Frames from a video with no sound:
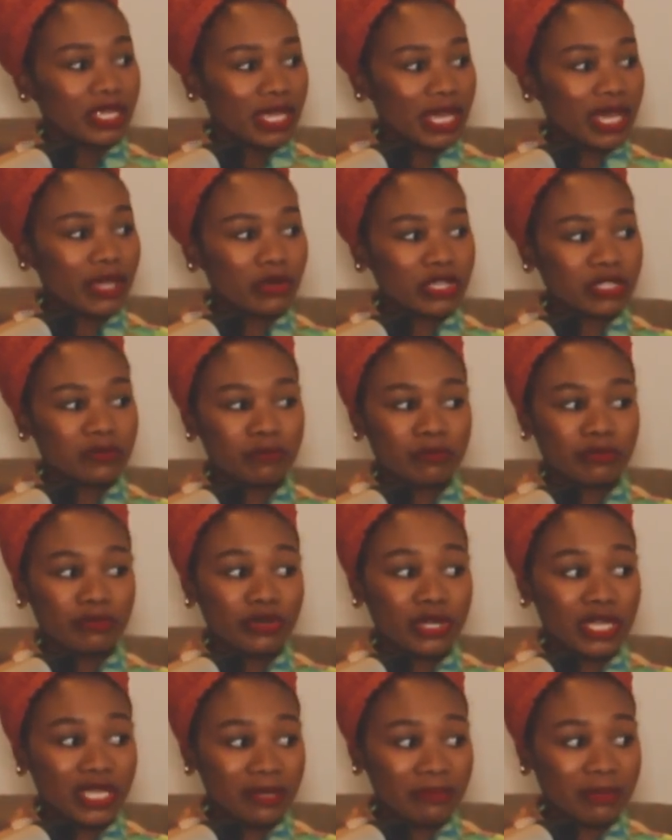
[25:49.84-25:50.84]
Yeah, it was
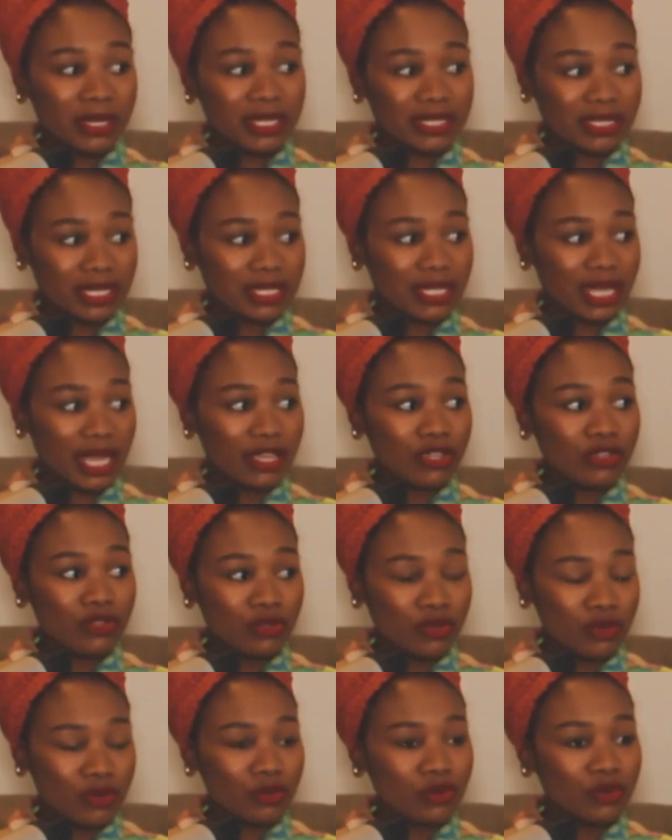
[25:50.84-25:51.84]
premeditated. I
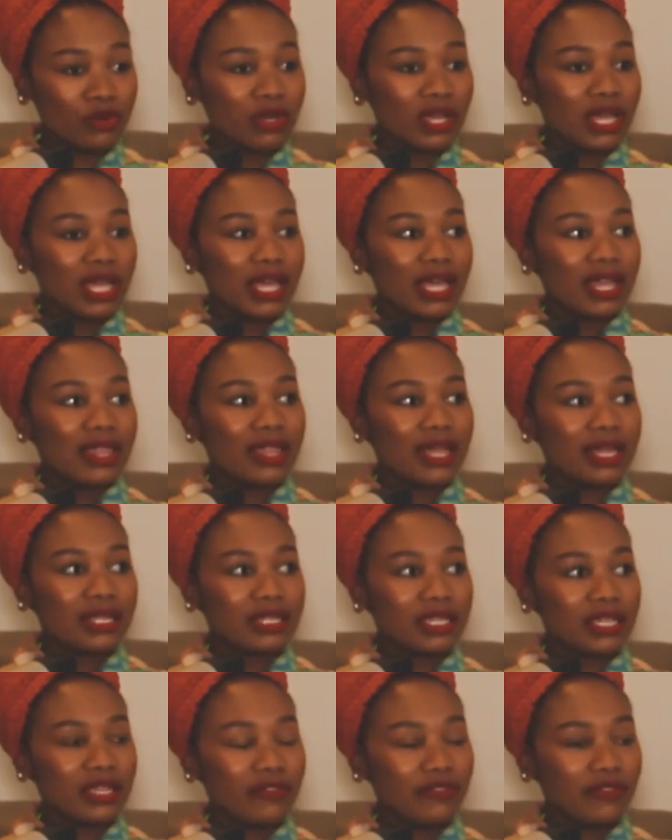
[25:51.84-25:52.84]
knew
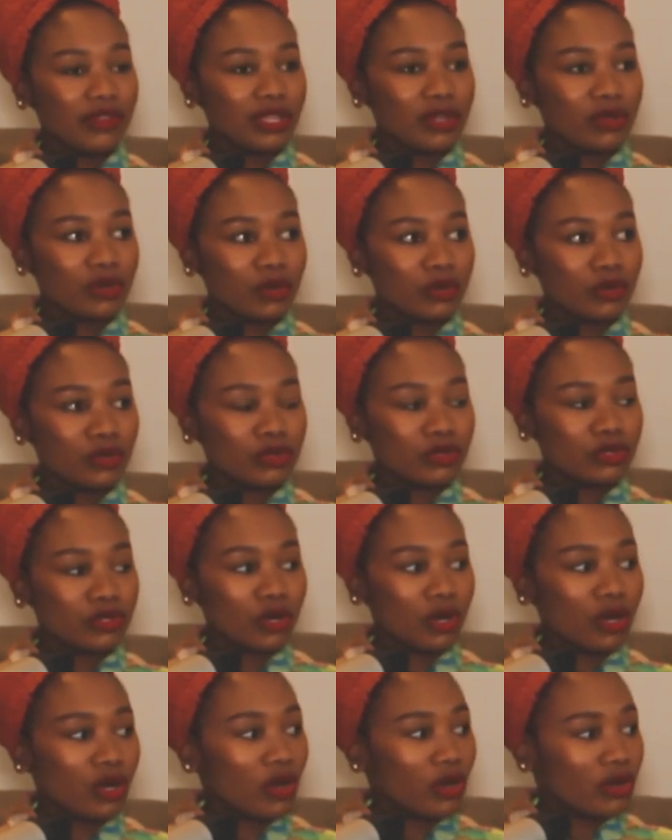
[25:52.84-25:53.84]
that if he goes
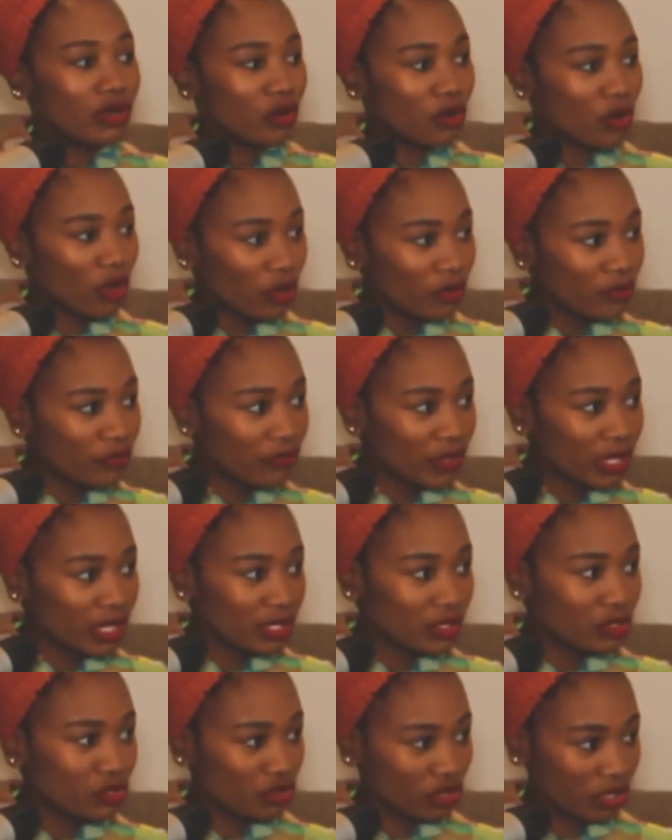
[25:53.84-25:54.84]
on a
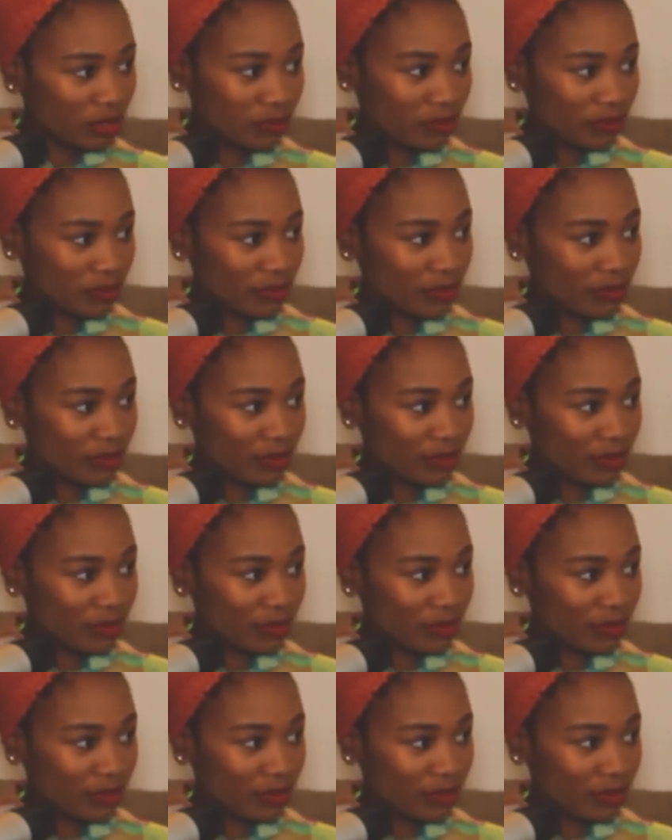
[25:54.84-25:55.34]
golfing trip,